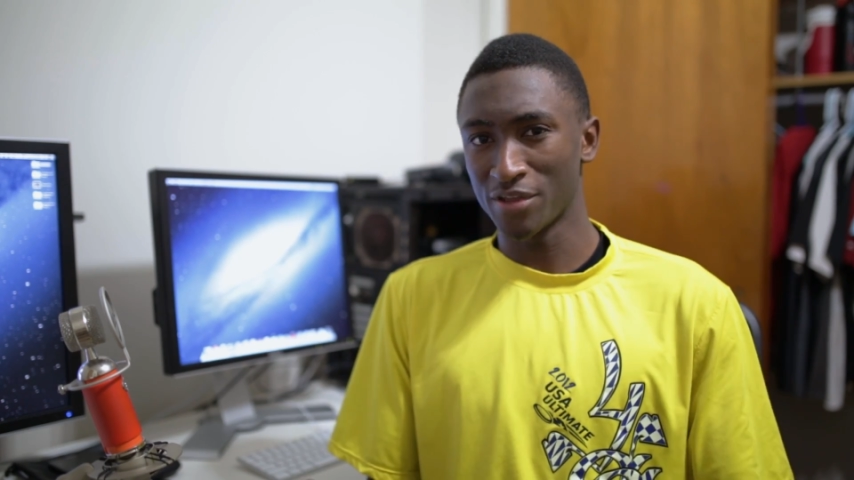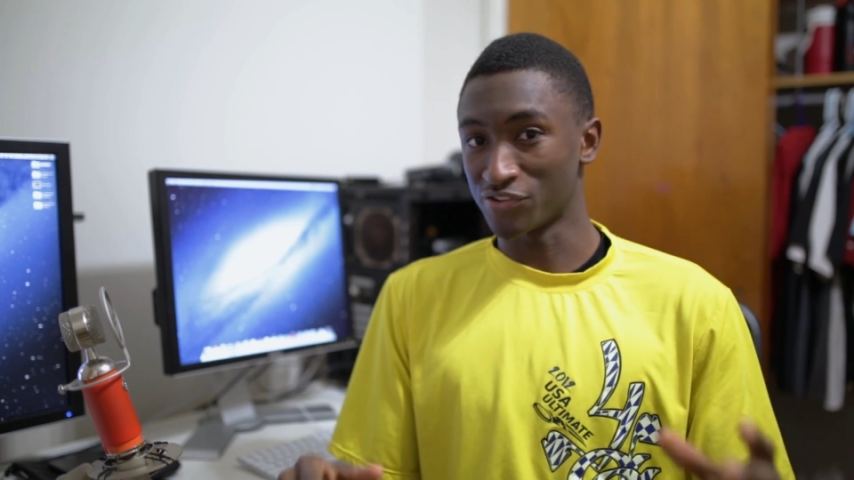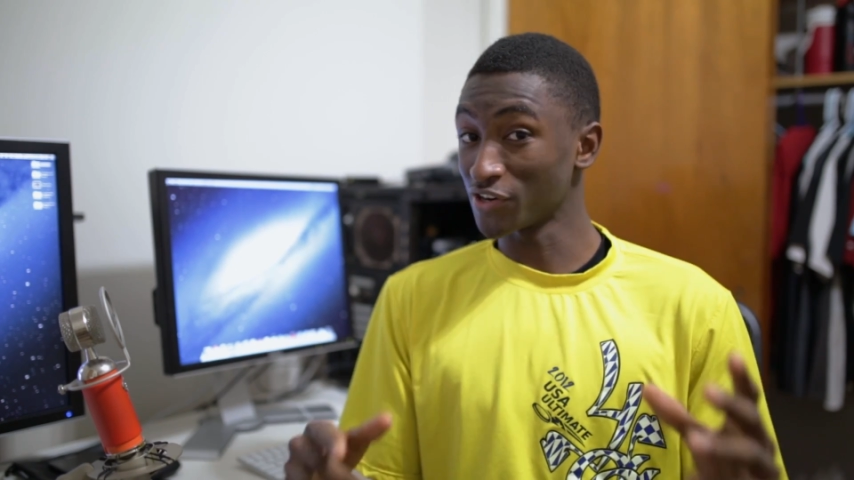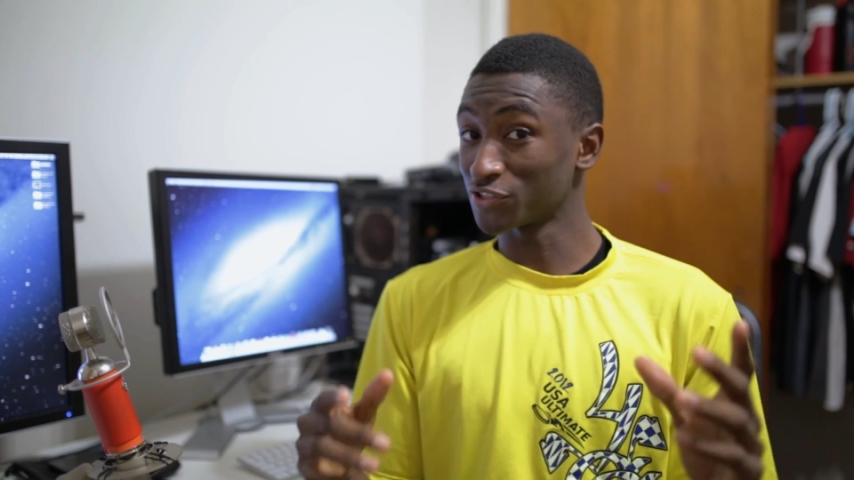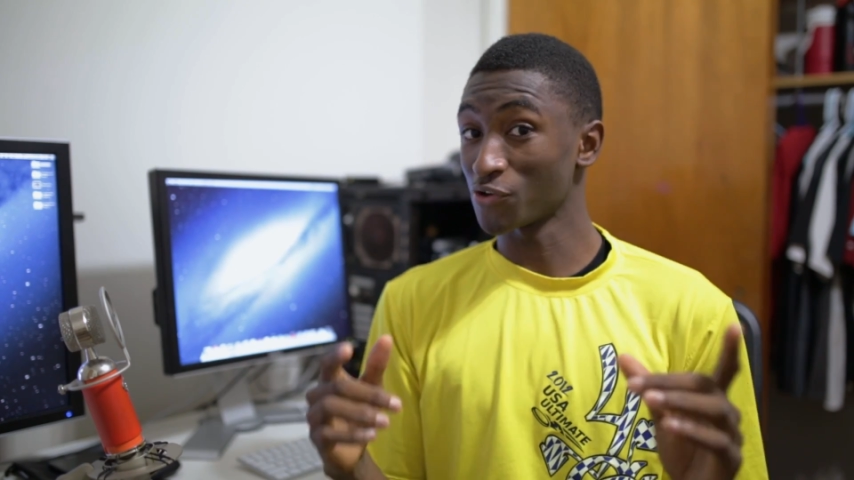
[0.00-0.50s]
you
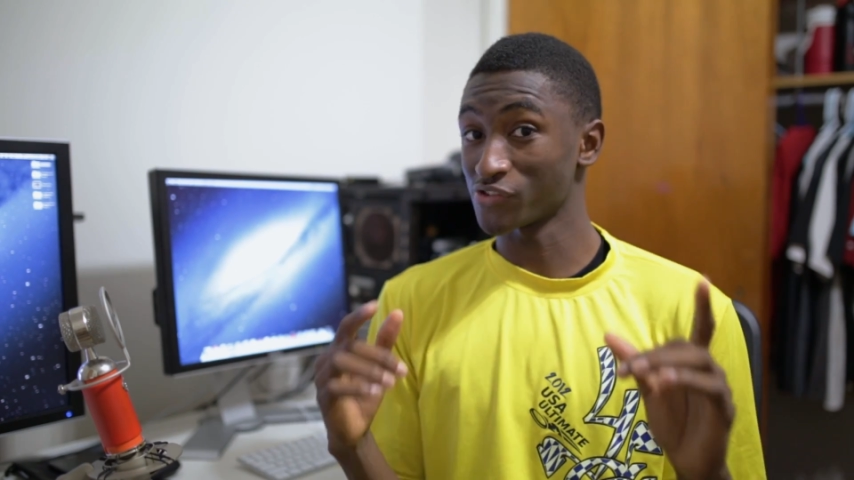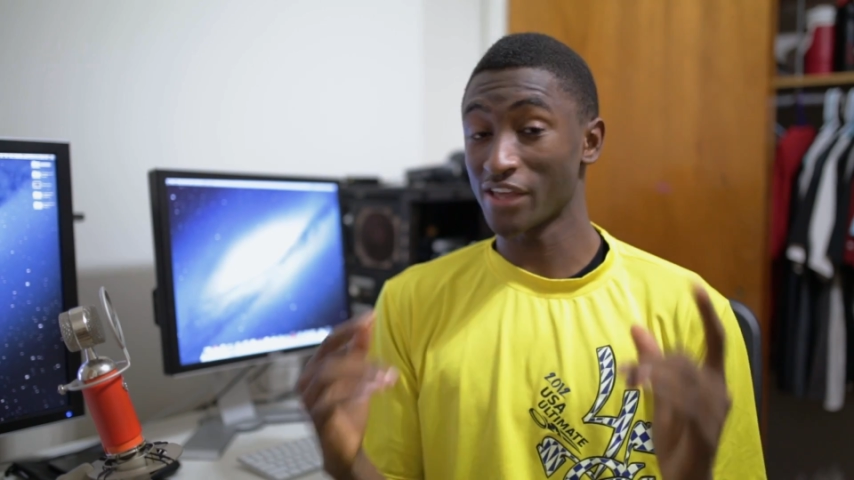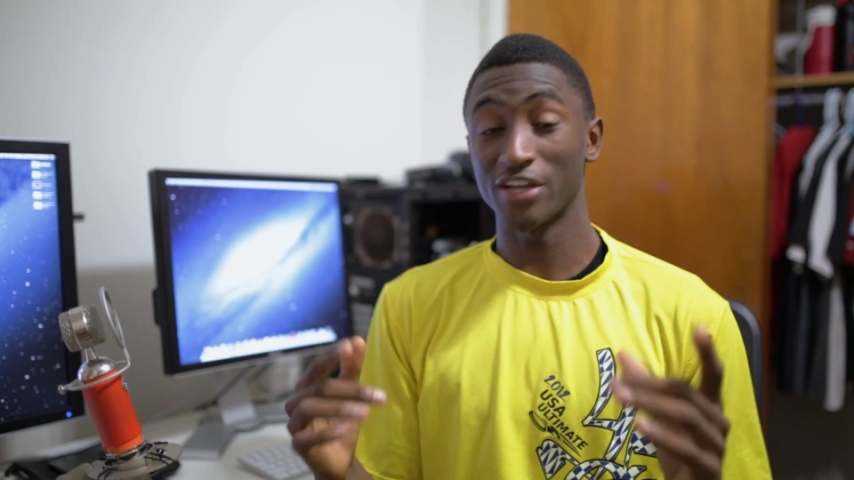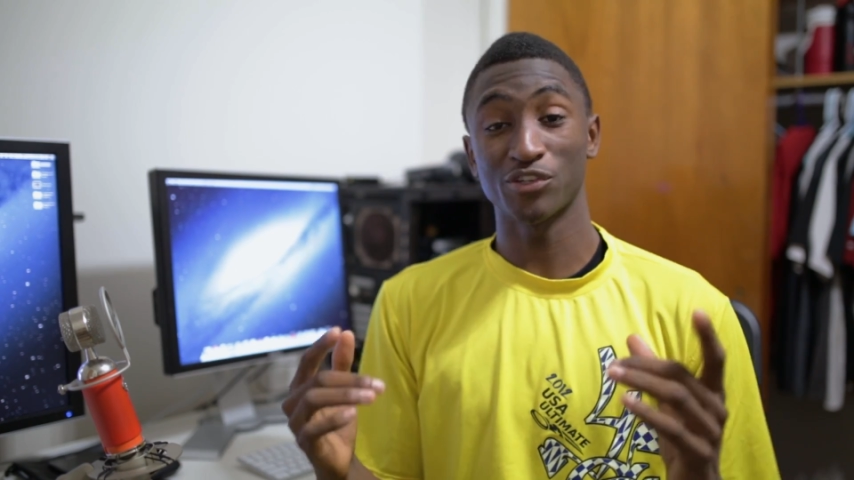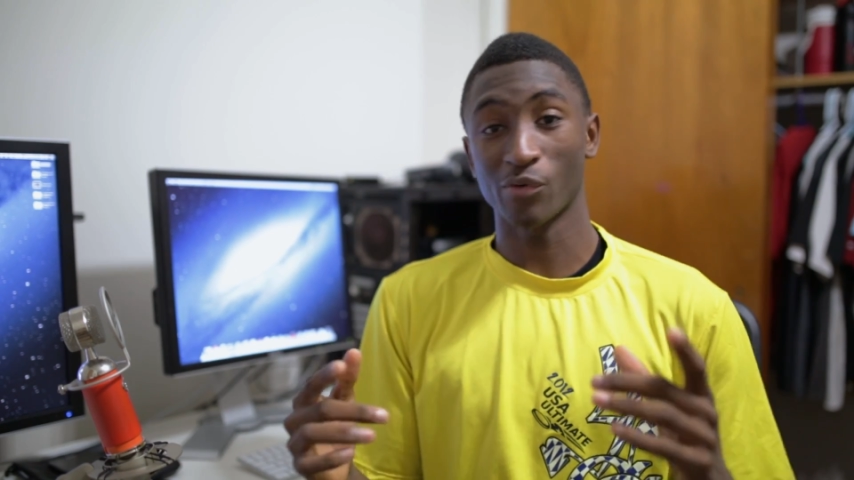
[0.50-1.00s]
should have chosen
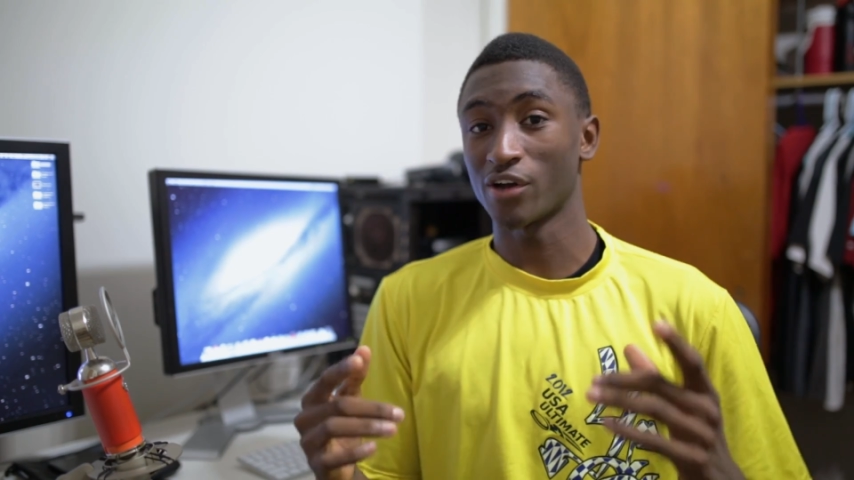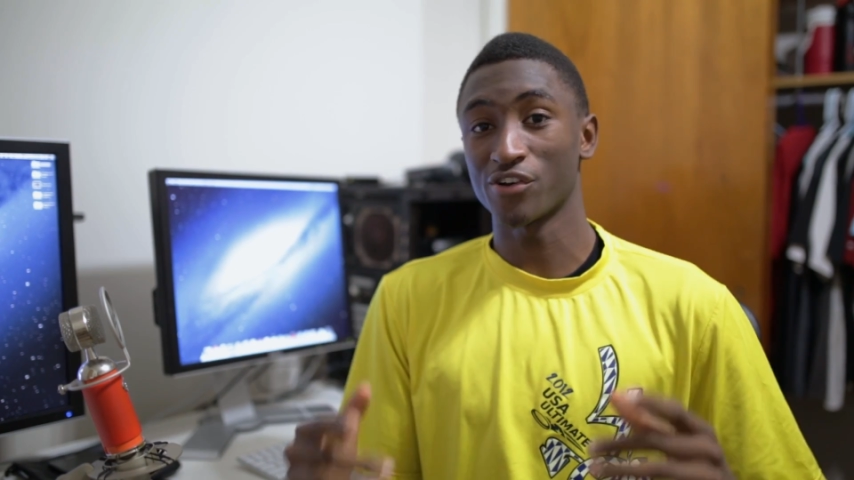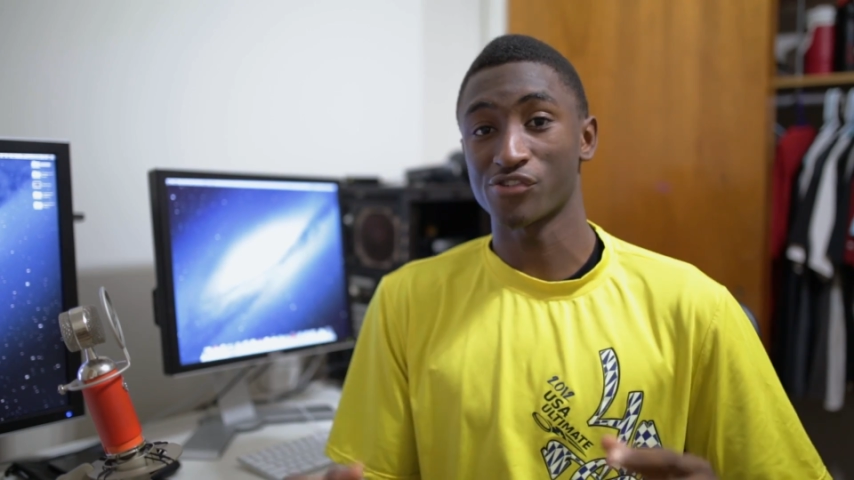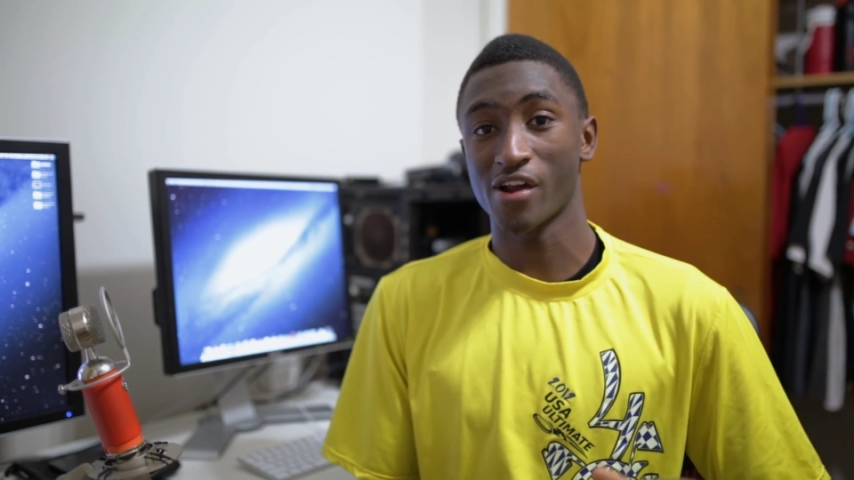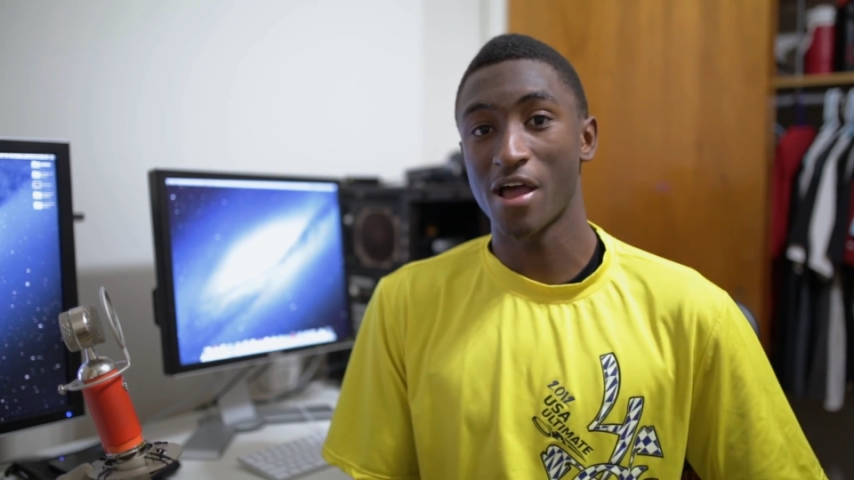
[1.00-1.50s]
the H one
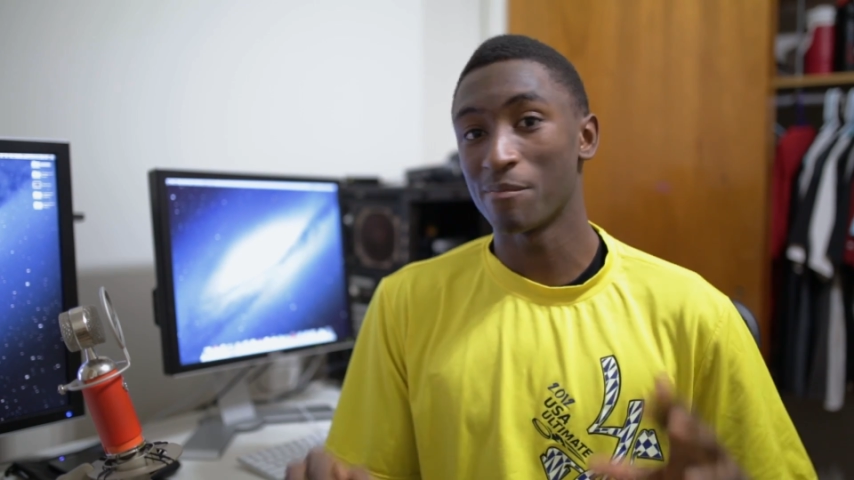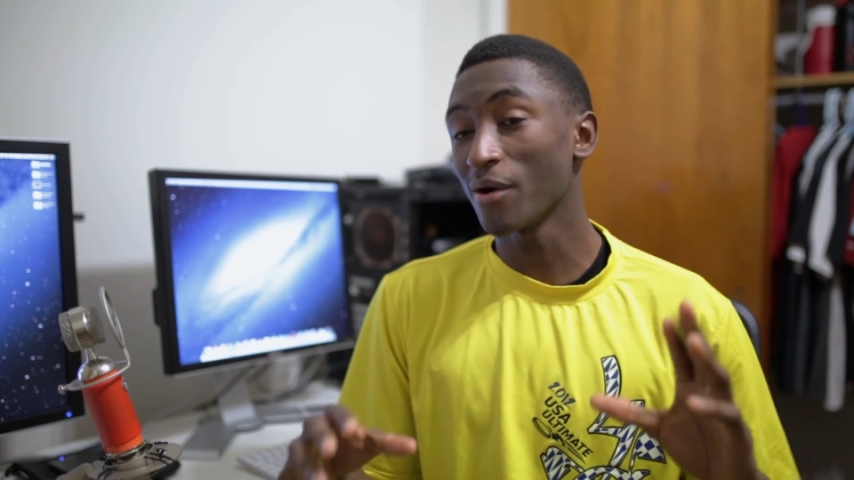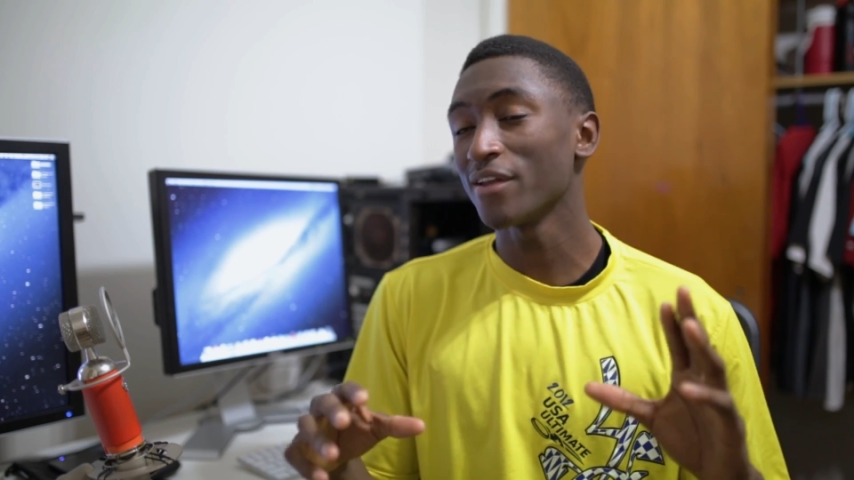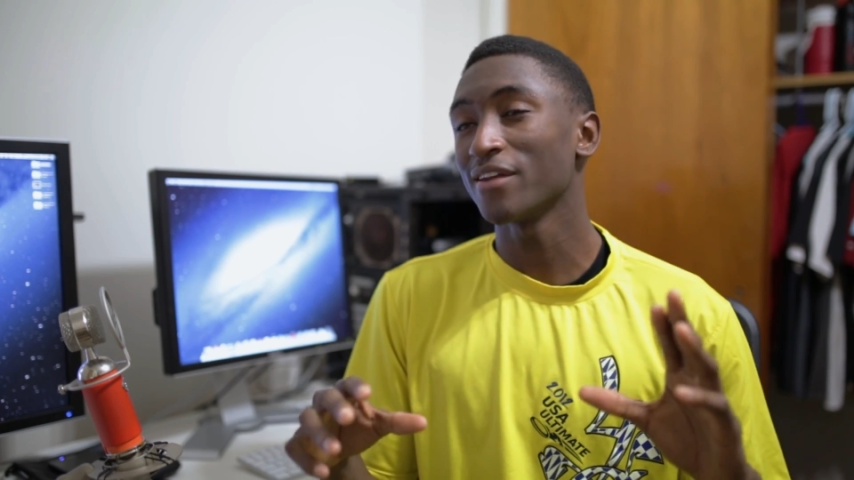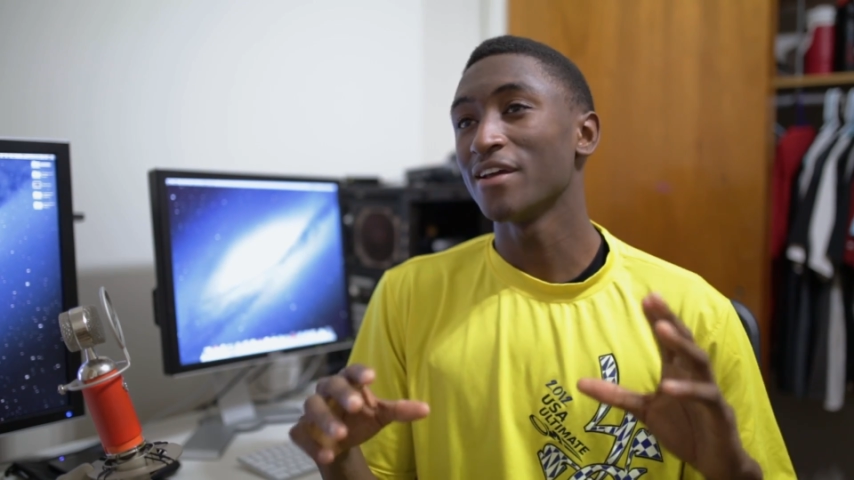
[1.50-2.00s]
hundred i,
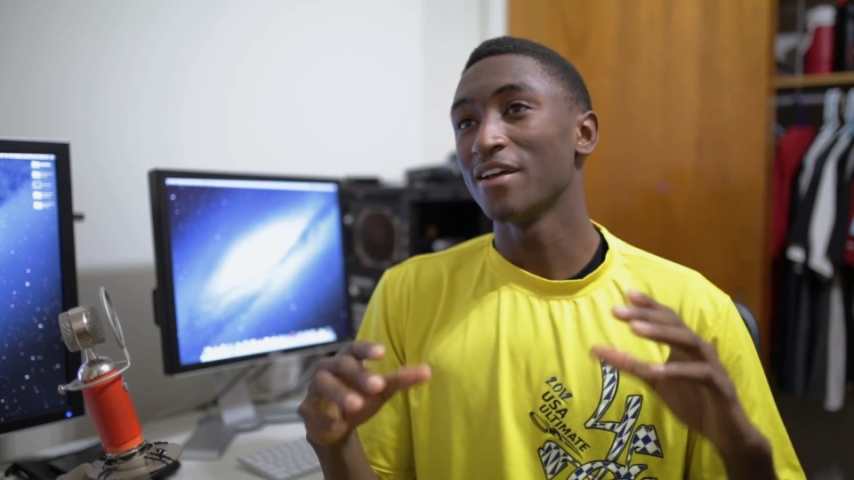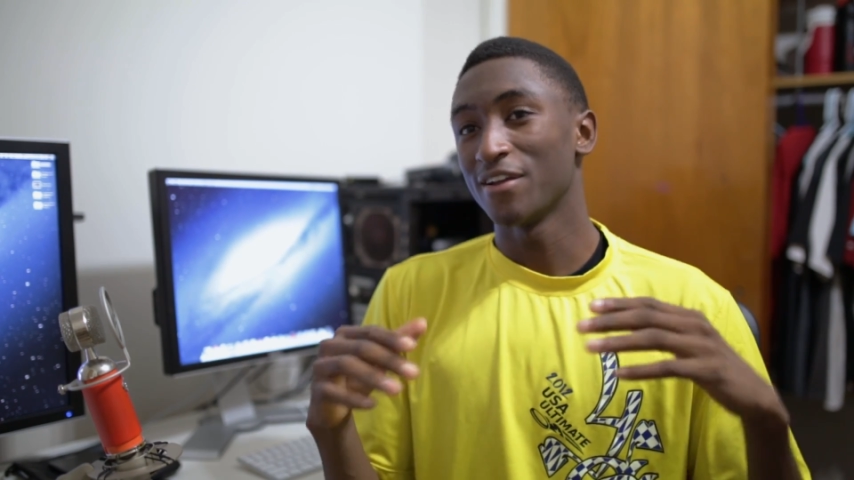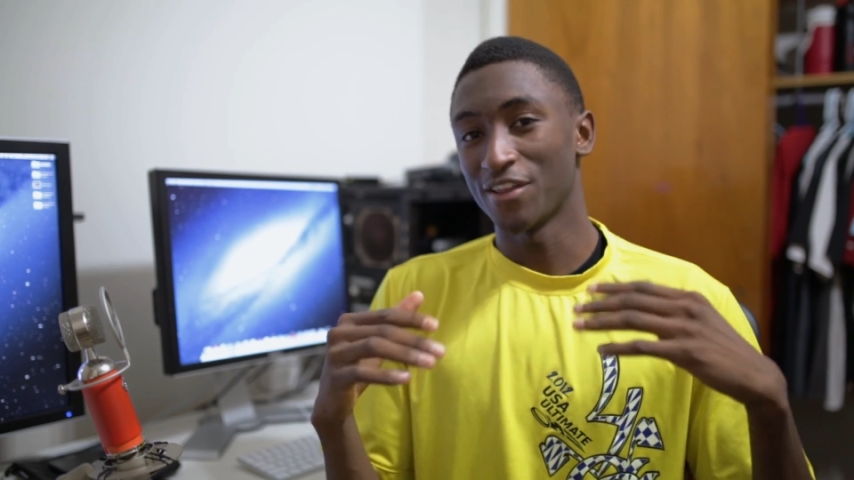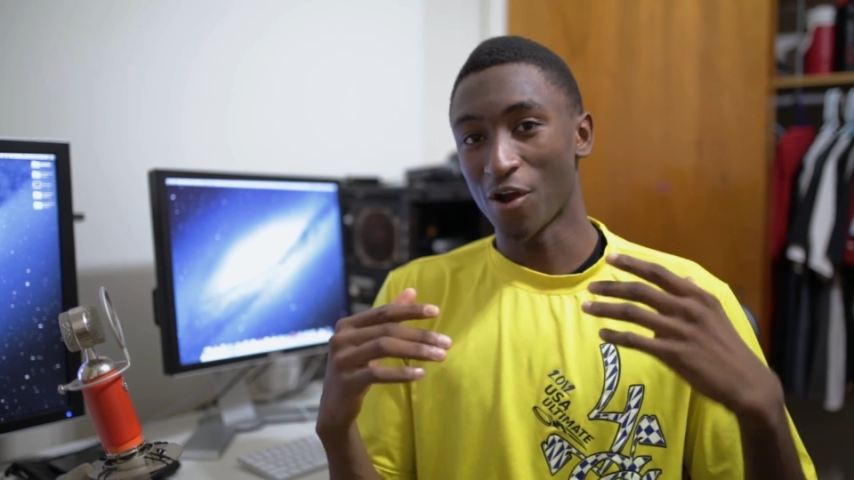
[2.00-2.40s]
but, you